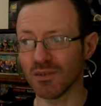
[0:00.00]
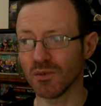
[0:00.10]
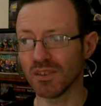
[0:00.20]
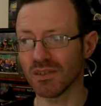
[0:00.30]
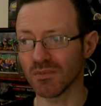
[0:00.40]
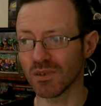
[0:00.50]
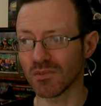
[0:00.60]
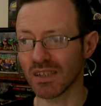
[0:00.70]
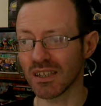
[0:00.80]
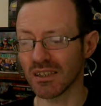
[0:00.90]
know who is it what,
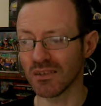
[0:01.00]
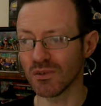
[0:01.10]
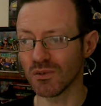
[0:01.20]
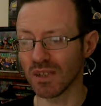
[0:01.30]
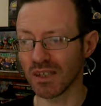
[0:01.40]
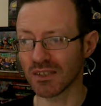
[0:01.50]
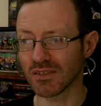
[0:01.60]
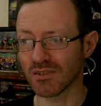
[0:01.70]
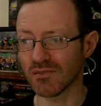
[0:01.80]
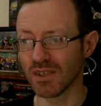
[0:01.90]
what are they going to do and I just
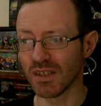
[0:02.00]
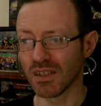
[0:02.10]
sort of